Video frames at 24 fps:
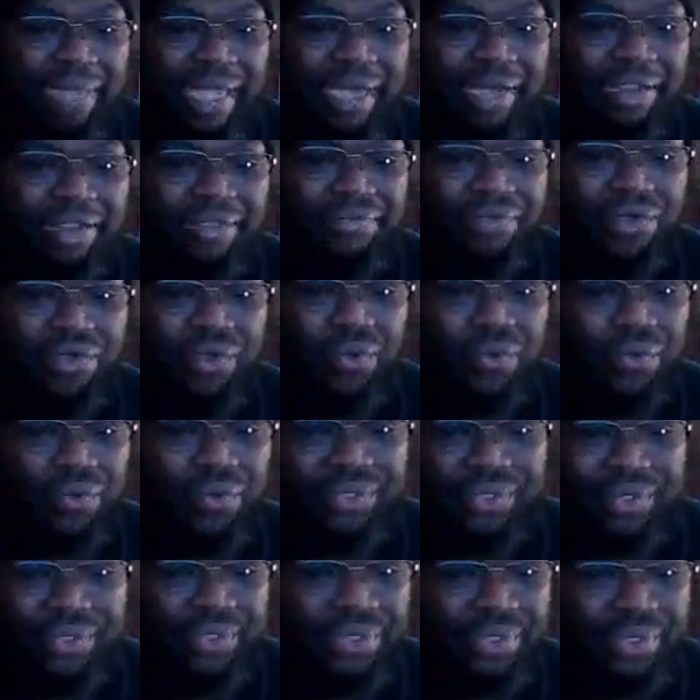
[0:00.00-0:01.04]
it, of
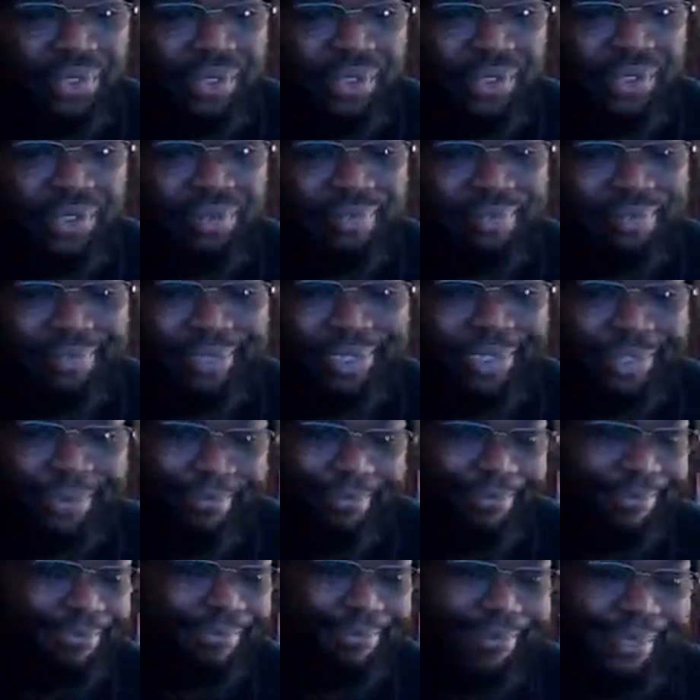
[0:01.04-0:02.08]
course, but
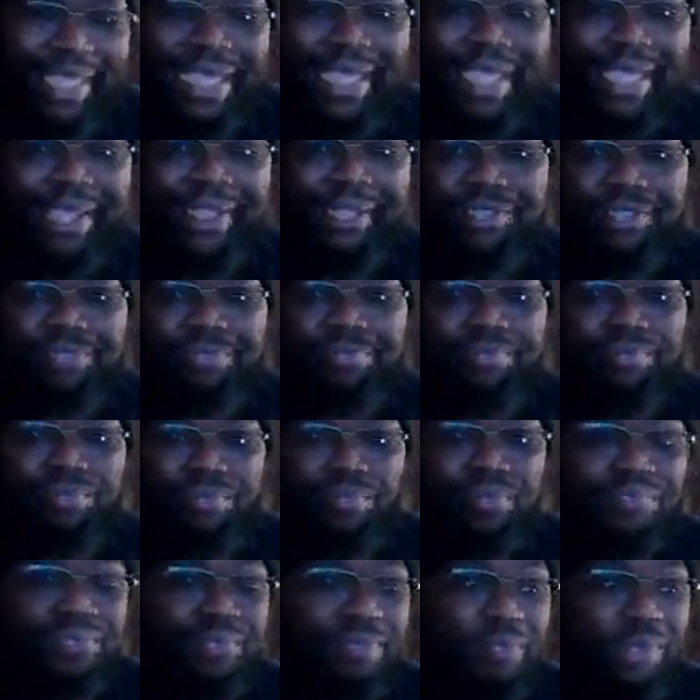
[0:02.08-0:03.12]
Edge,
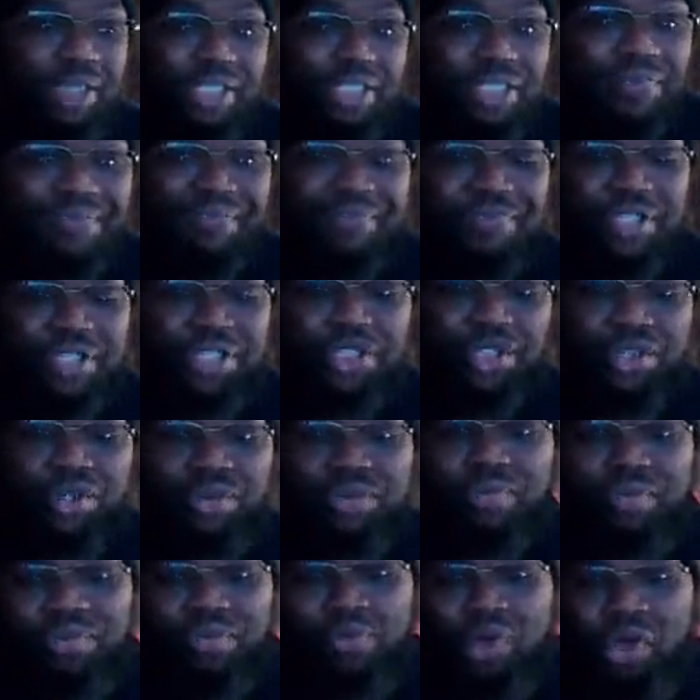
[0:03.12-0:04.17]
it's official.
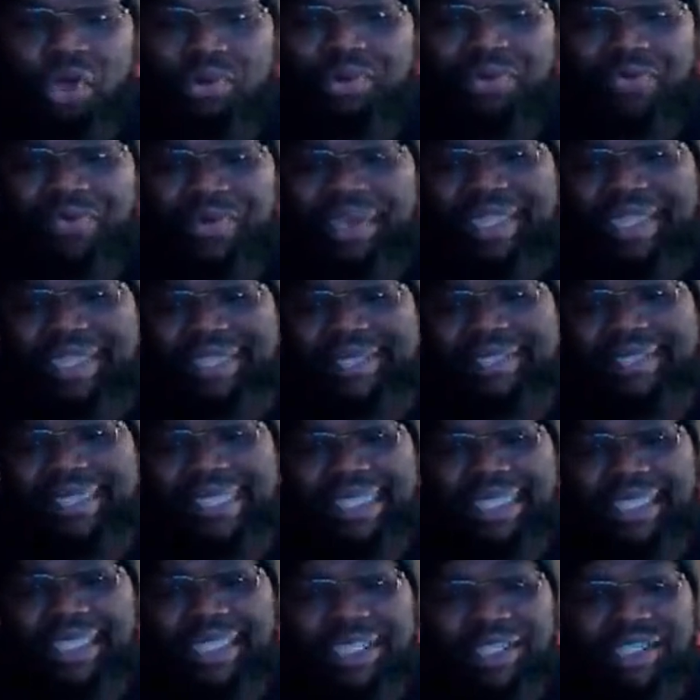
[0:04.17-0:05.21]
Roman Reigns,
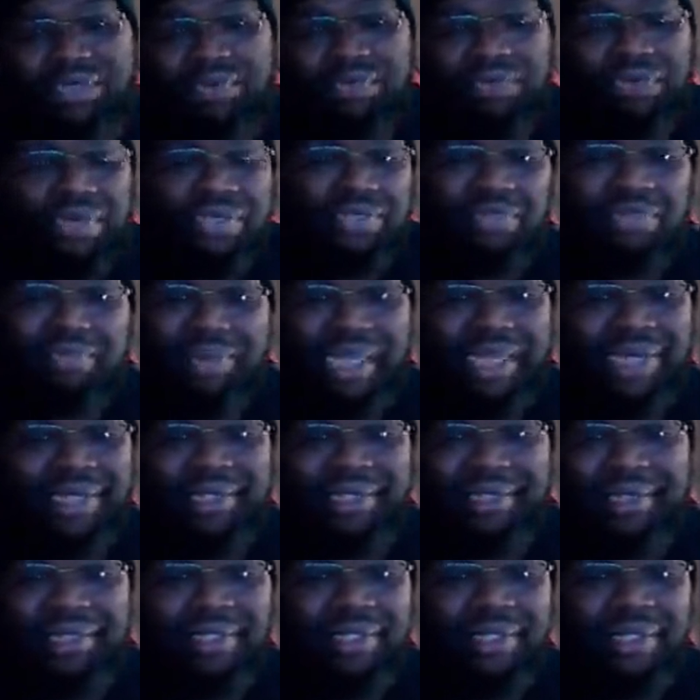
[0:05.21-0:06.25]
Edge, WrestleMania,
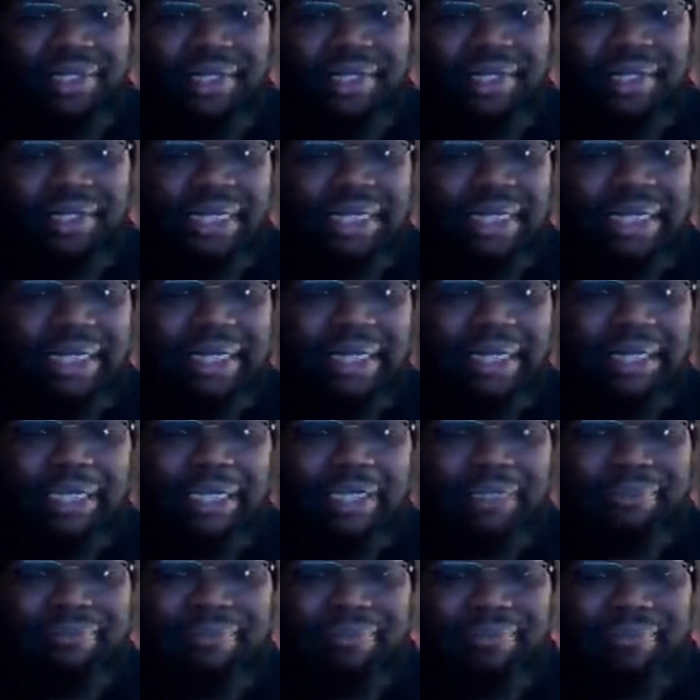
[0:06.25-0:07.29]

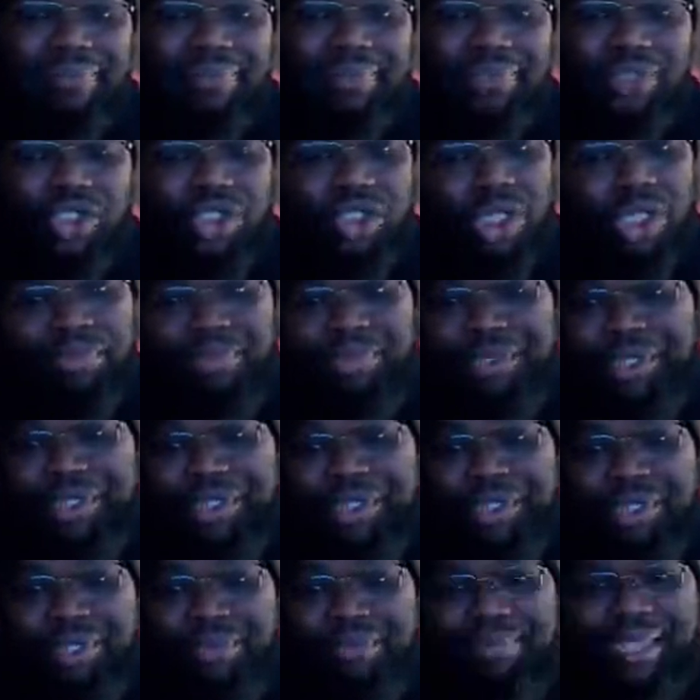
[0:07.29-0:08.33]
should be a
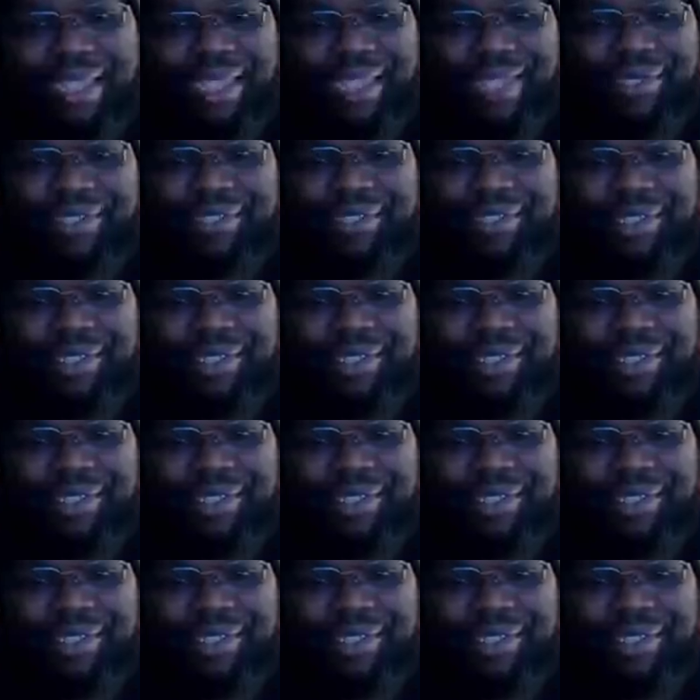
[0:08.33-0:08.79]
good match.